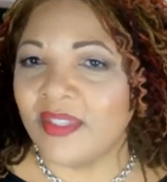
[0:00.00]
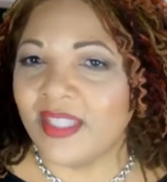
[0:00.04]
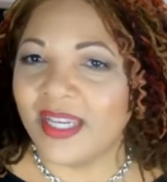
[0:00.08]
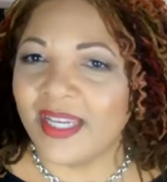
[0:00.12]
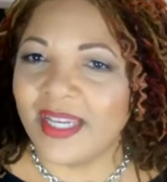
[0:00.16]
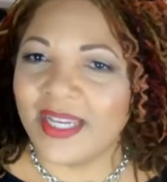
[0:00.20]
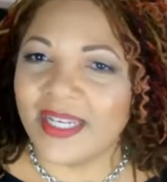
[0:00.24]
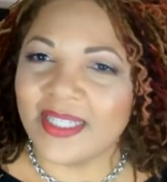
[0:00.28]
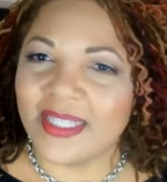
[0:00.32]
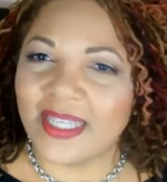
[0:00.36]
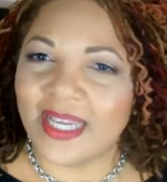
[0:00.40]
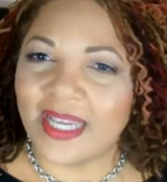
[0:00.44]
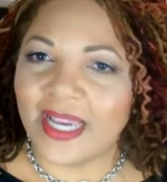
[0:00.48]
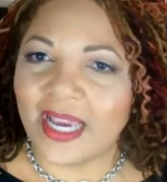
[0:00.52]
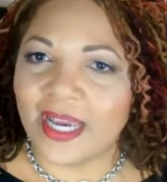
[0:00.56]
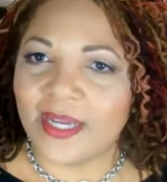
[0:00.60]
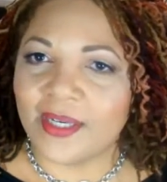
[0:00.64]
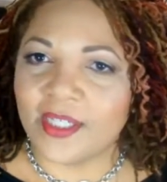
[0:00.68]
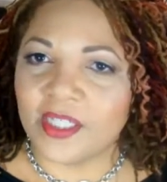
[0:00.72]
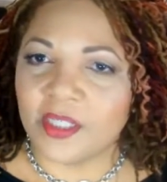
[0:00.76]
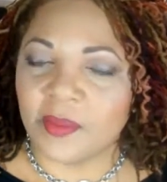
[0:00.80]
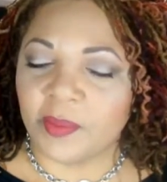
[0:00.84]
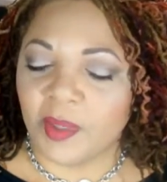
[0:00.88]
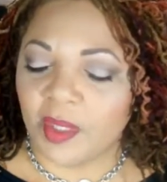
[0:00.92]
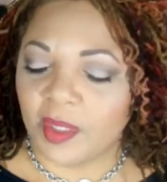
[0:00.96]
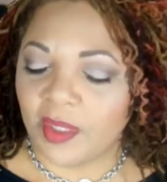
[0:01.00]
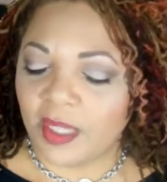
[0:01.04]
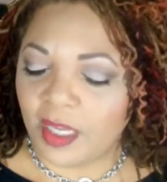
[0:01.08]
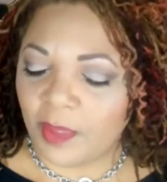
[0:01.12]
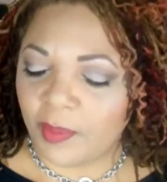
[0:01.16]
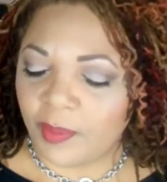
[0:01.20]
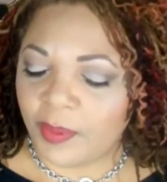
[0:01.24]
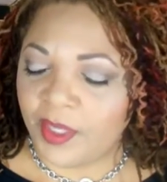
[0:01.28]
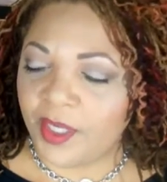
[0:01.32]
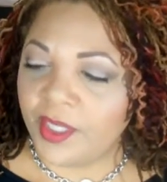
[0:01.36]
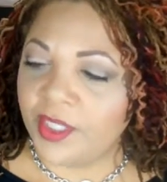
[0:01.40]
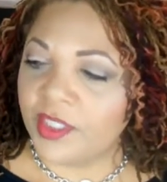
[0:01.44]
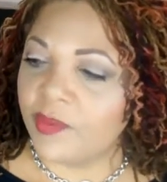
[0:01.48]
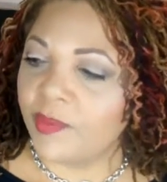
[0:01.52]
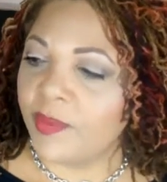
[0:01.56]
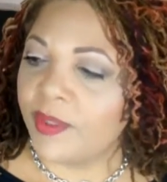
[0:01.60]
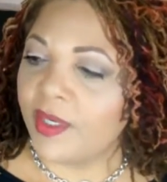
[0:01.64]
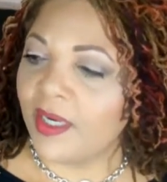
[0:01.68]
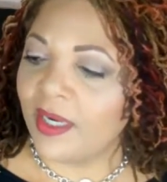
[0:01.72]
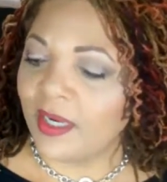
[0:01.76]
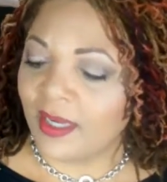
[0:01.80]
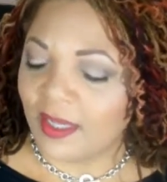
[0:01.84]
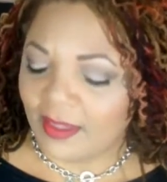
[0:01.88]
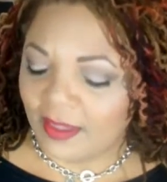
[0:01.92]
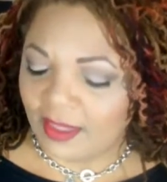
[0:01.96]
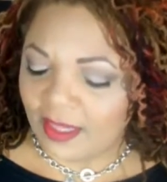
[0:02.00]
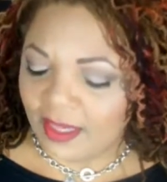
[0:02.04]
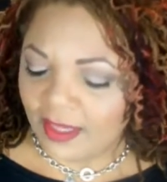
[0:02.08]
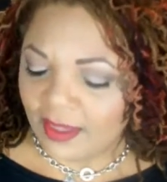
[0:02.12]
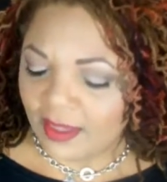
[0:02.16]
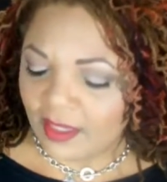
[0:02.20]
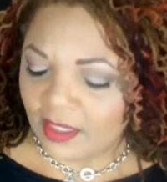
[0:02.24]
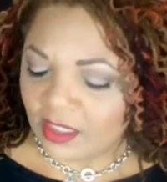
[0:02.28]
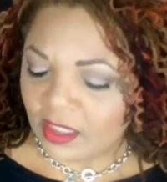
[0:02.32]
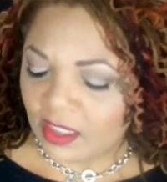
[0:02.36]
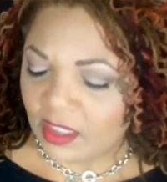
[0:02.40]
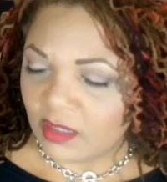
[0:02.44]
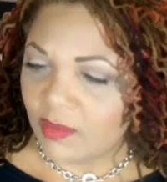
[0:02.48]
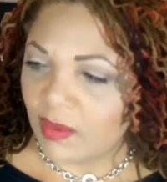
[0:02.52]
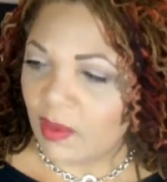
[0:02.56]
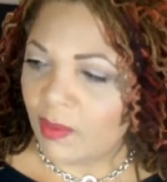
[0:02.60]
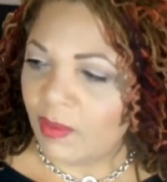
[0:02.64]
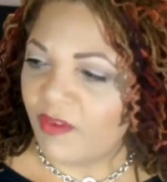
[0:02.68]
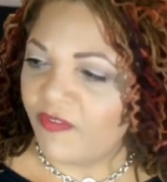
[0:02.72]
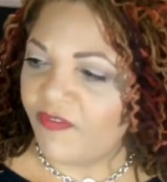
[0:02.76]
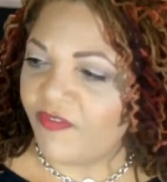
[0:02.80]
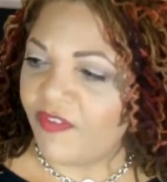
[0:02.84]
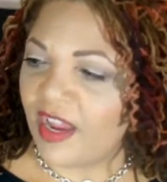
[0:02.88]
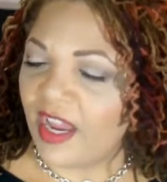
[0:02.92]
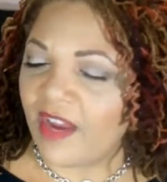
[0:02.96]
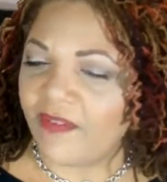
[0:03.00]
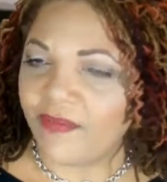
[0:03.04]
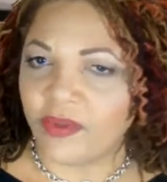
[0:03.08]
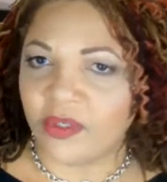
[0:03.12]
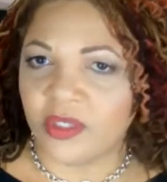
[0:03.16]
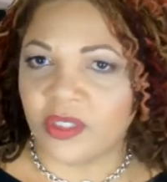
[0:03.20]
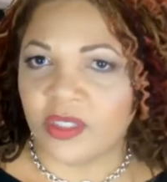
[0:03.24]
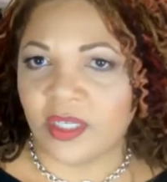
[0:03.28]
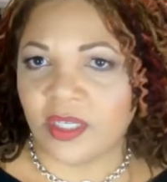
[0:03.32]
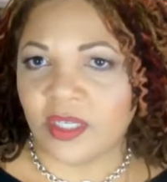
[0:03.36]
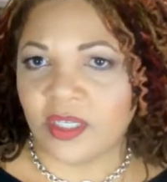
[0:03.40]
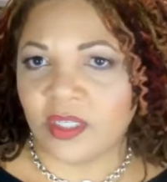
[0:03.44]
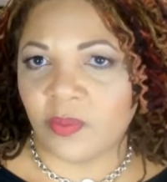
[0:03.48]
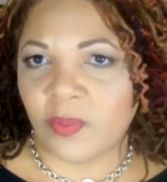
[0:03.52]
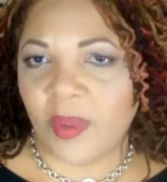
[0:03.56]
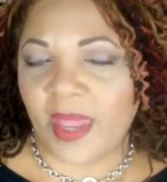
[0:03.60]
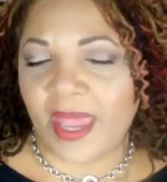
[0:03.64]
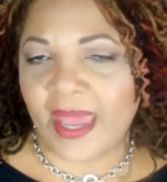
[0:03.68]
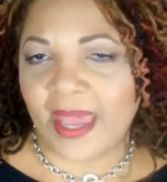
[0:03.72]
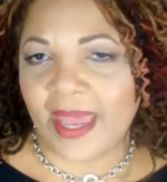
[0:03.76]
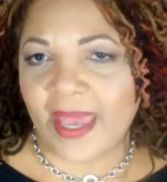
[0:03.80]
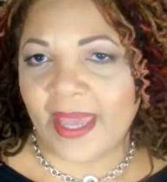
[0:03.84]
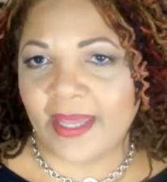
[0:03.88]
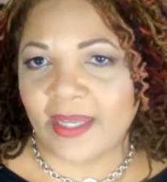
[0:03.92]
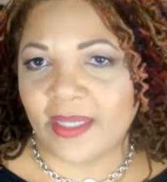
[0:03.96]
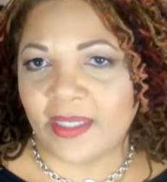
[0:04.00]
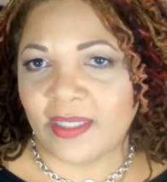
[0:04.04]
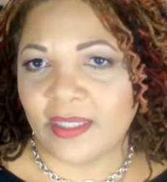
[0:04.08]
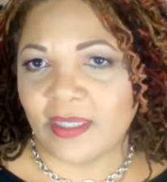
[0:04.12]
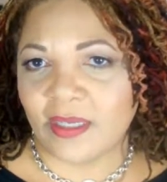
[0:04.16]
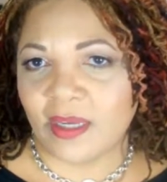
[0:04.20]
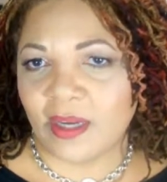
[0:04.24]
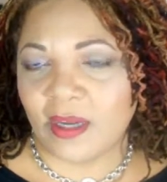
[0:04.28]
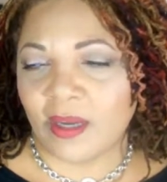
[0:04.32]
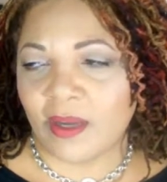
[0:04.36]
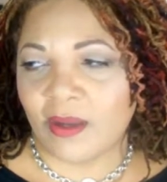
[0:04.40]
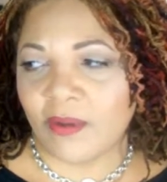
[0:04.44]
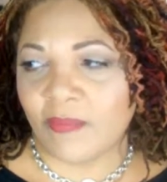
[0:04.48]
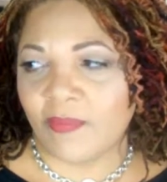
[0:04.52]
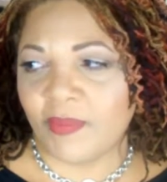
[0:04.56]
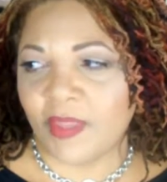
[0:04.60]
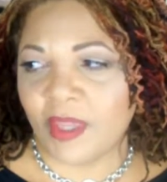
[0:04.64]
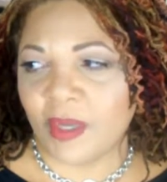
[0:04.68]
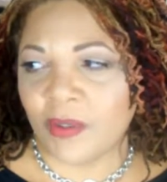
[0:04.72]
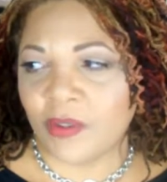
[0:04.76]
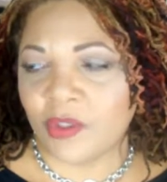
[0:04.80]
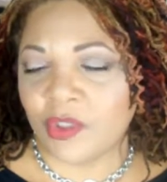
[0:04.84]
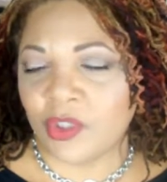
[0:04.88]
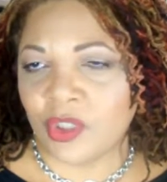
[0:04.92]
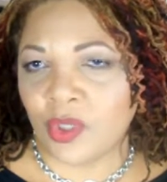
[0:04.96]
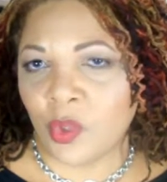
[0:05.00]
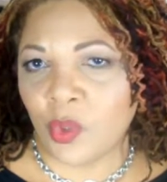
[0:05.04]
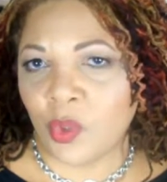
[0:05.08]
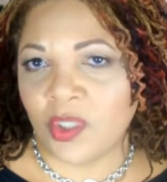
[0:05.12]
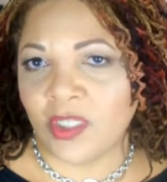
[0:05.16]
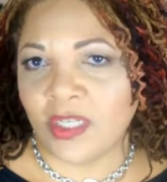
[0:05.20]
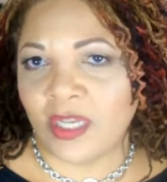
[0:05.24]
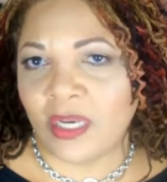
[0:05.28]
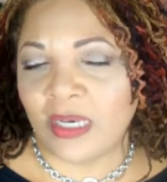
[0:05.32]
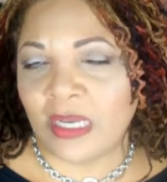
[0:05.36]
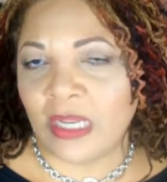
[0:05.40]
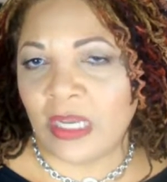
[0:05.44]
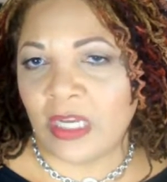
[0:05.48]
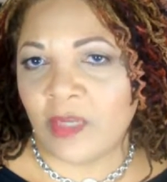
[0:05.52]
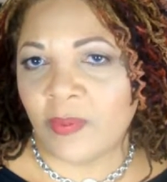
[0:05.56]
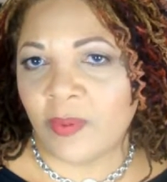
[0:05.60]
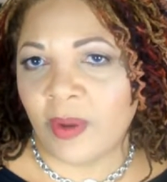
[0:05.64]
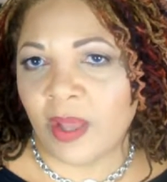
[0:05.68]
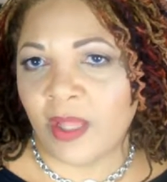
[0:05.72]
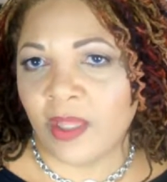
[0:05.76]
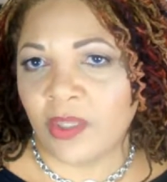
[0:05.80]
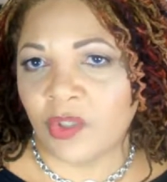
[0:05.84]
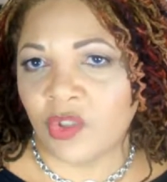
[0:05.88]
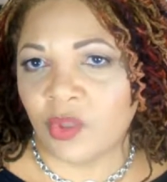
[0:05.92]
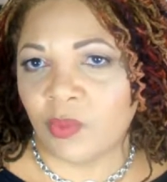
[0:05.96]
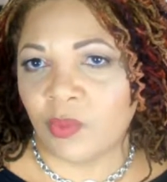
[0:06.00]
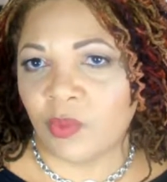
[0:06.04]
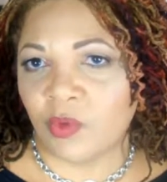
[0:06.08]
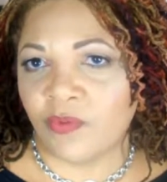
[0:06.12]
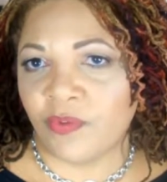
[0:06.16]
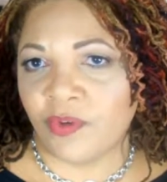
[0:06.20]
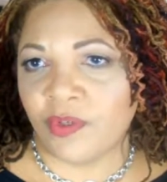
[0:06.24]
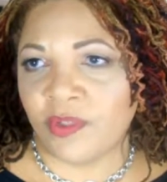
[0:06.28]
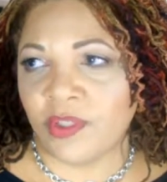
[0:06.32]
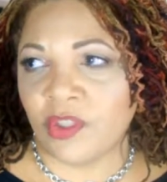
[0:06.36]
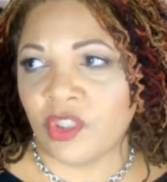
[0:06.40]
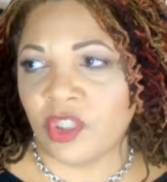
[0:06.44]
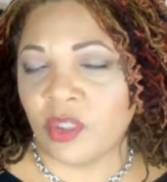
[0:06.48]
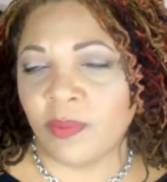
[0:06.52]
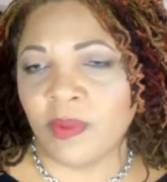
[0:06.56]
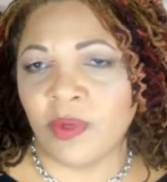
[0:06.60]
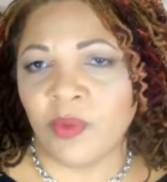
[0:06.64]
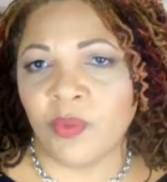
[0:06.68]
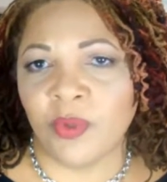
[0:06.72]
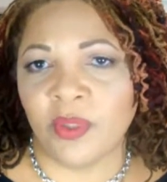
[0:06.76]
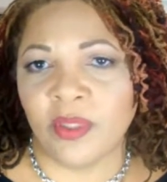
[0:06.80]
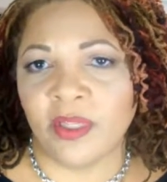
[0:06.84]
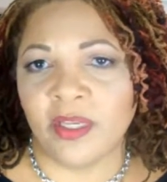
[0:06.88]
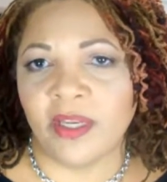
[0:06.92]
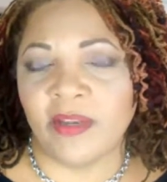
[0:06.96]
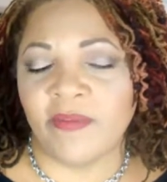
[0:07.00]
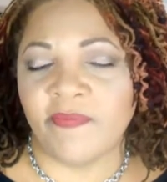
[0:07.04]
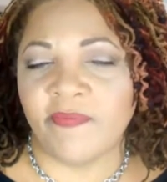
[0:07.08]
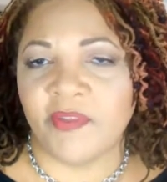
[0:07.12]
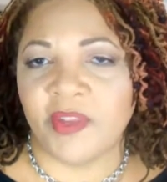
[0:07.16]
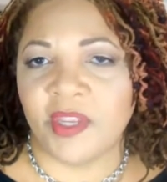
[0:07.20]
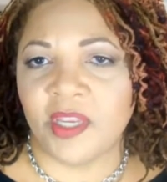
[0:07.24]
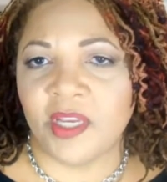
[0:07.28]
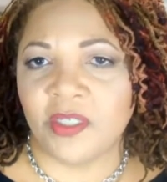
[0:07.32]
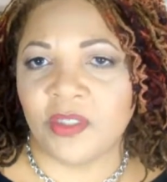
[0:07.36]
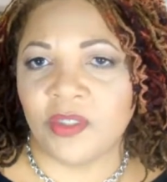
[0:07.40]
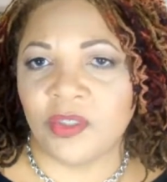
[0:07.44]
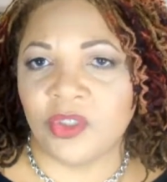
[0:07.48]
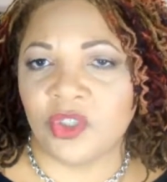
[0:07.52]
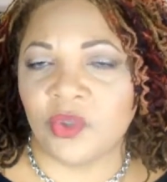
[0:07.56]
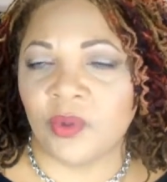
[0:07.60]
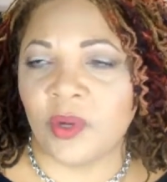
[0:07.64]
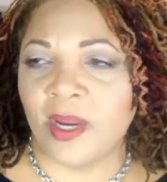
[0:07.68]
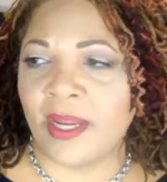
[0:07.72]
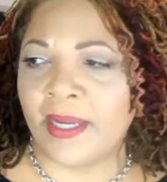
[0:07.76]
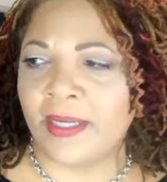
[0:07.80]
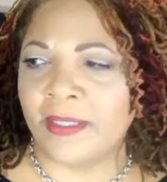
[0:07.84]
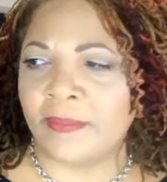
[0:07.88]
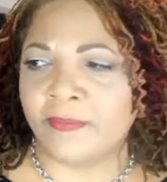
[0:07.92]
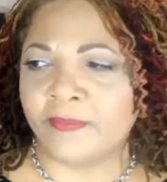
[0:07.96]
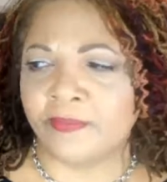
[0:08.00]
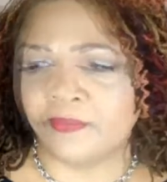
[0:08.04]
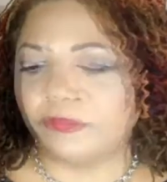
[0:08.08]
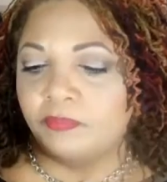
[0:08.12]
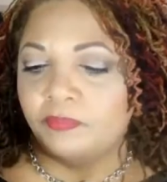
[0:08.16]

I guess they kind of smell like peach, but I think this is maybe 5 or 6 pads that are soaked in nail polish remover, and this will be really convenient to try.